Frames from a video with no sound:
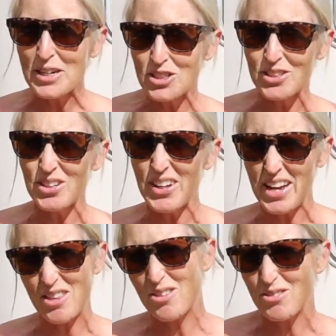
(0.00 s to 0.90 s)
original
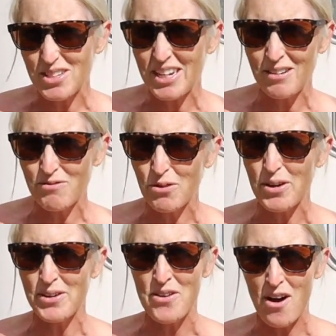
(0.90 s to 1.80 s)
like
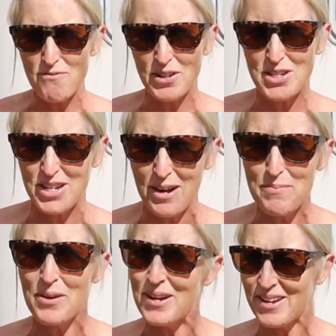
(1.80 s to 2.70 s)
13-foot not fixed
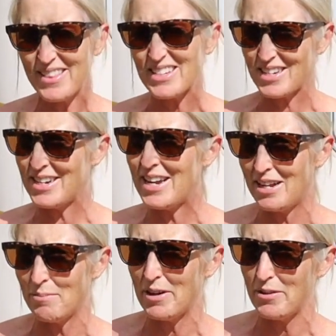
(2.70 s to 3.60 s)
up. That's
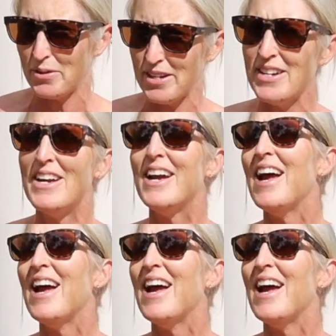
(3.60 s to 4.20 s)
Canadian, by the way.